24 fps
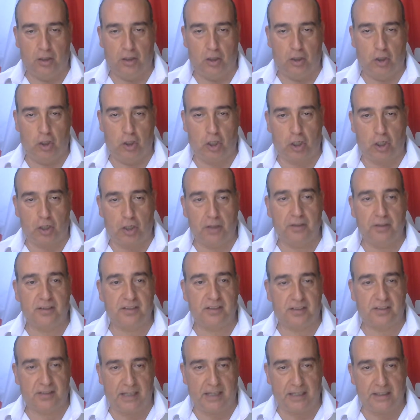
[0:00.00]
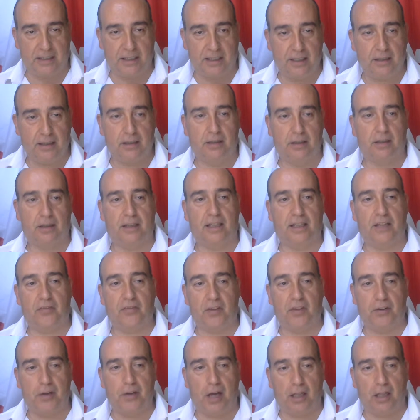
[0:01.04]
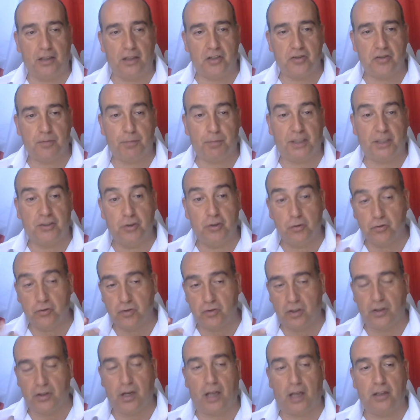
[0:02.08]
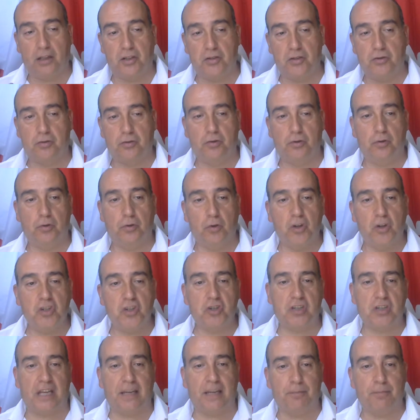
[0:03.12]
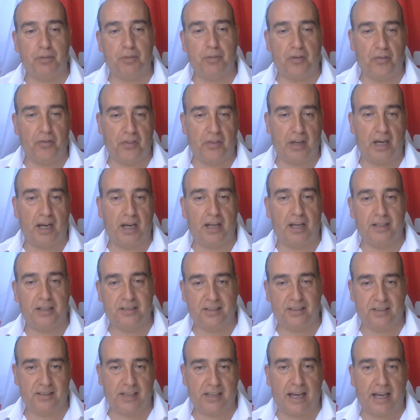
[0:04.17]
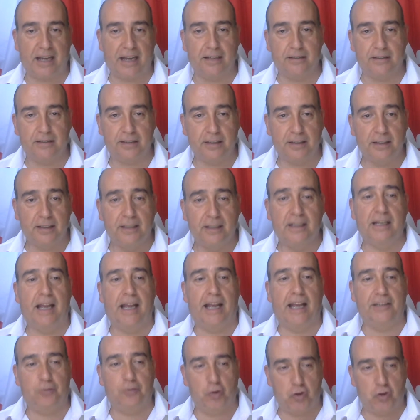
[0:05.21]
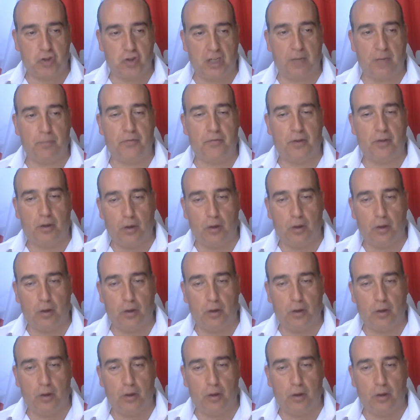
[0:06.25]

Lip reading: learn, study, get the knowledge, but use the knowledge to shape the society and to shape the